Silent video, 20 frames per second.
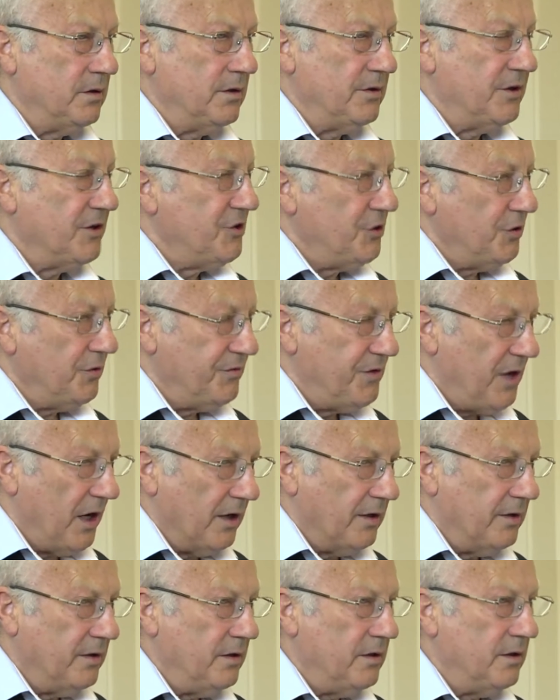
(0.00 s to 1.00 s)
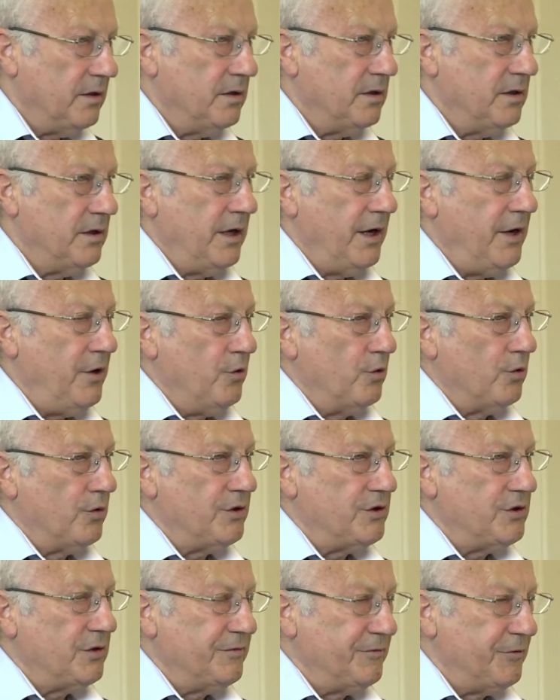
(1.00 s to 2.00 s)
that you've done in order
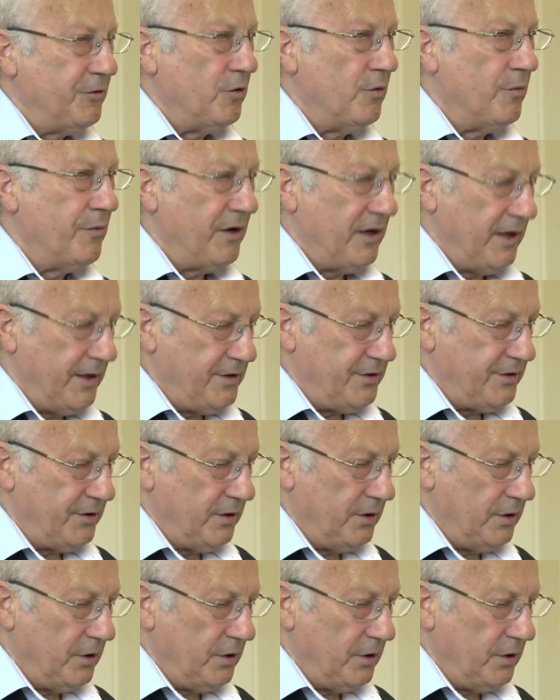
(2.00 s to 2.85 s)
to formulate